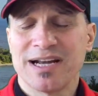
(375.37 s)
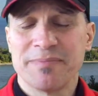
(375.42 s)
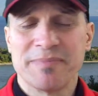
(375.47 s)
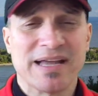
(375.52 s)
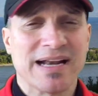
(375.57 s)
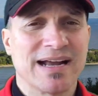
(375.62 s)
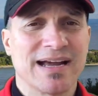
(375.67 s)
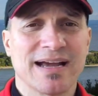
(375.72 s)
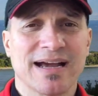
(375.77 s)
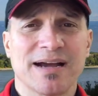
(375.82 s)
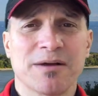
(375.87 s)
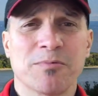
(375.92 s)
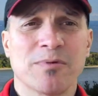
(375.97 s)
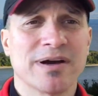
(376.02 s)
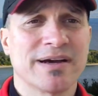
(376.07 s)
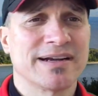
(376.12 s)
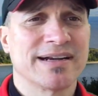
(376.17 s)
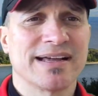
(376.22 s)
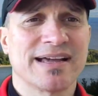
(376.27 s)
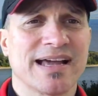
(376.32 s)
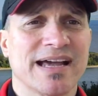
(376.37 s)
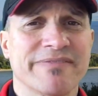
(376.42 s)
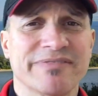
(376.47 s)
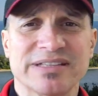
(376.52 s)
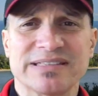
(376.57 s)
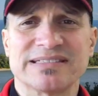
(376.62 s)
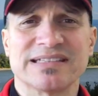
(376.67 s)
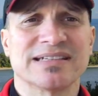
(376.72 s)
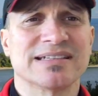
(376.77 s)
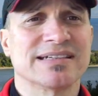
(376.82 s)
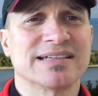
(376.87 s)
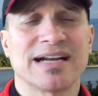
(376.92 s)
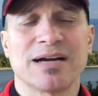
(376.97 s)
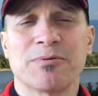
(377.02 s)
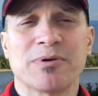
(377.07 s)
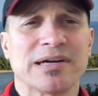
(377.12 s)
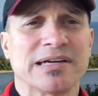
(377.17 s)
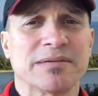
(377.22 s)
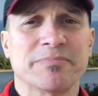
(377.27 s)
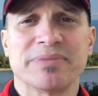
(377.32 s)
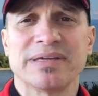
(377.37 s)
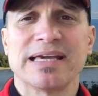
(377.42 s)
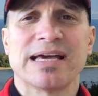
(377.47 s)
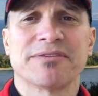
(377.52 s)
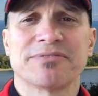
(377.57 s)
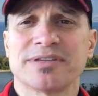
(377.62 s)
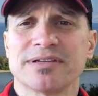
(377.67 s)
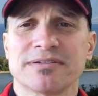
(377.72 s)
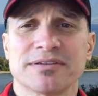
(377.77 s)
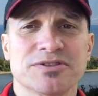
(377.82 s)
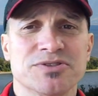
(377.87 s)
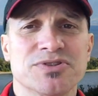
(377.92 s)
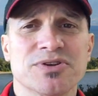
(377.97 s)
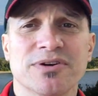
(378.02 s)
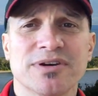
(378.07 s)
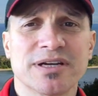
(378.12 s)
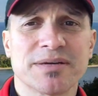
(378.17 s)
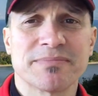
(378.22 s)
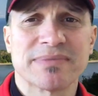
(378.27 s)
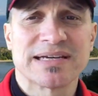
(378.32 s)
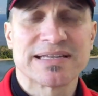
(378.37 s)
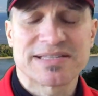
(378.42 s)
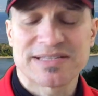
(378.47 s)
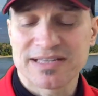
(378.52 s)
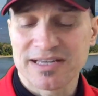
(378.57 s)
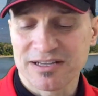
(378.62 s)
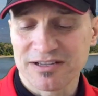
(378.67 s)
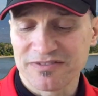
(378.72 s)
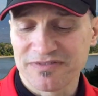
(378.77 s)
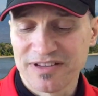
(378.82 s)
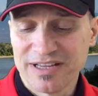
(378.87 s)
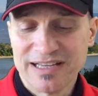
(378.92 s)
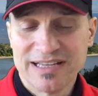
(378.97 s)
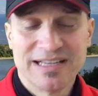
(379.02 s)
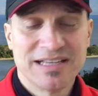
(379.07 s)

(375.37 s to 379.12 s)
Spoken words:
I mean, I wanted to have it done. I wanted to be out there enjoying myself.